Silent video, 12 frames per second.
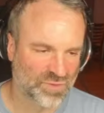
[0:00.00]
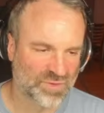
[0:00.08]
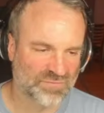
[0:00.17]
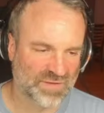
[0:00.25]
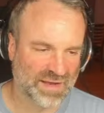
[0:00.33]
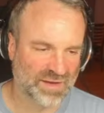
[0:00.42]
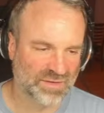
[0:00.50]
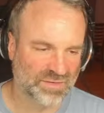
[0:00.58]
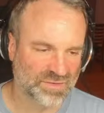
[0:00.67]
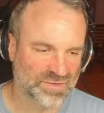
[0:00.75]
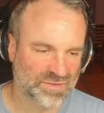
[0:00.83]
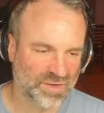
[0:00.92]

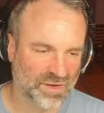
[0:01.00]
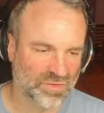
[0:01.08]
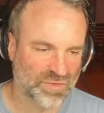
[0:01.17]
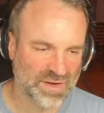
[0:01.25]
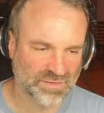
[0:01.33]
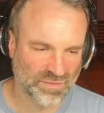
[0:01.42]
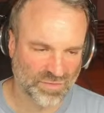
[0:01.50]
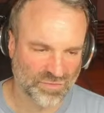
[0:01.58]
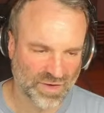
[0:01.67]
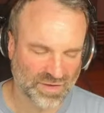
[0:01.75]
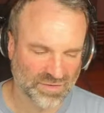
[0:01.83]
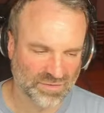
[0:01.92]
values that are greater than the
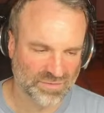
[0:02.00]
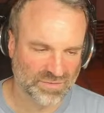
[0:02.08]
threshold.